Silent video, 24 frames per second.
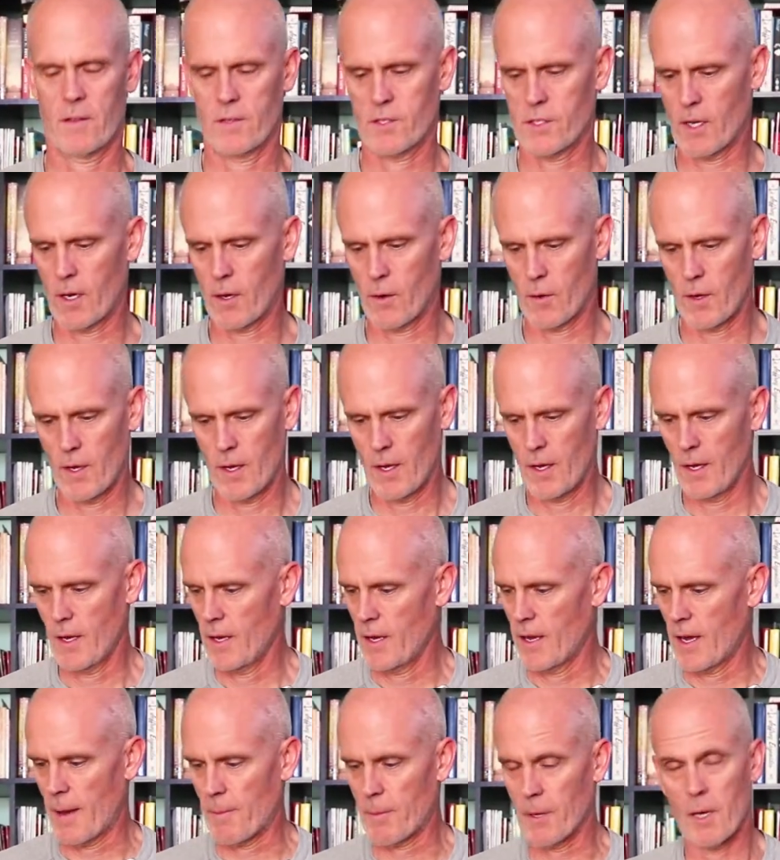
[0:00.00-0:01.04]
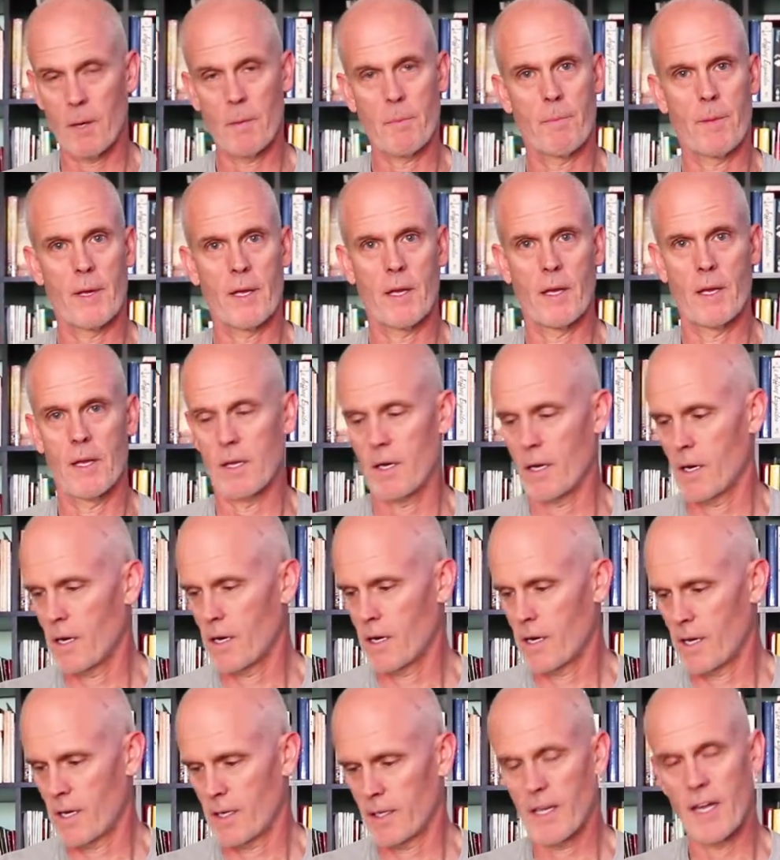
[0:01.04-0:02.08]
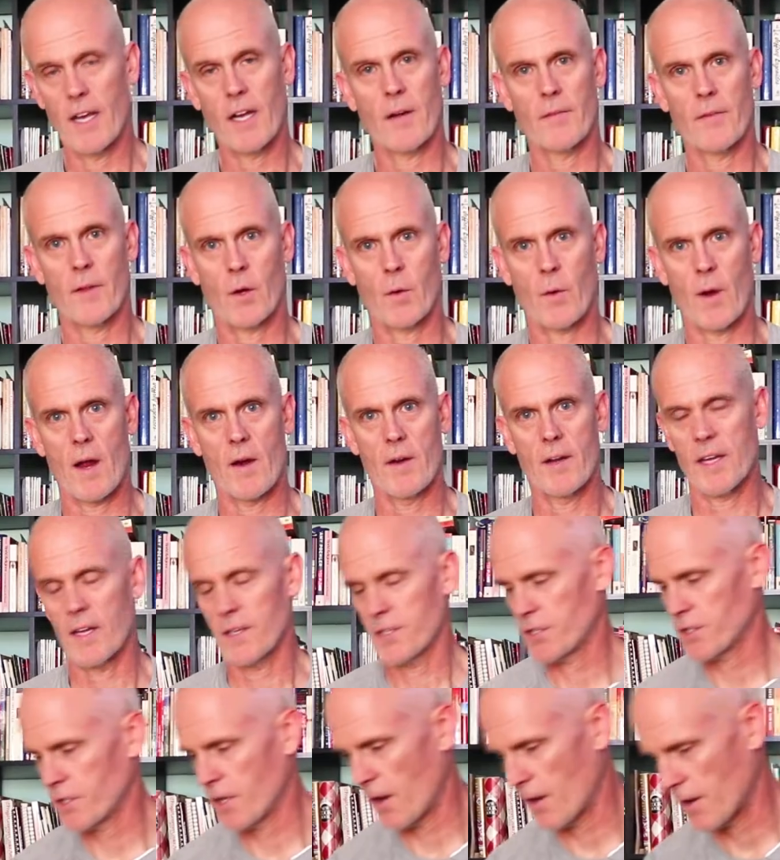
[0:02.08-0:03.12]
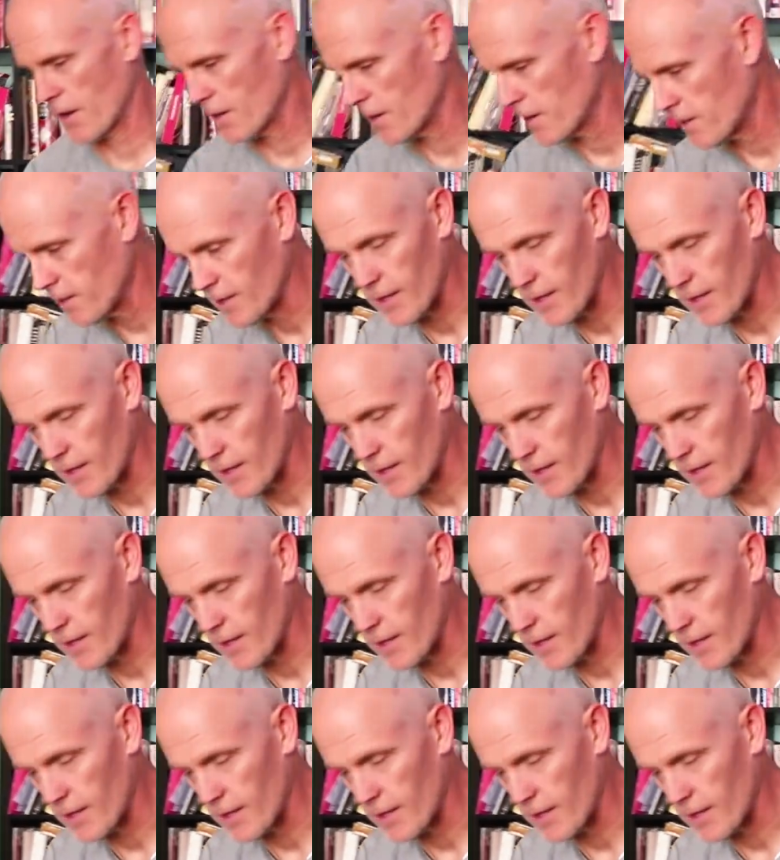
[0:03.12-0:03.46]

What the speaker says: So I'm going to be laying on the ground to get started,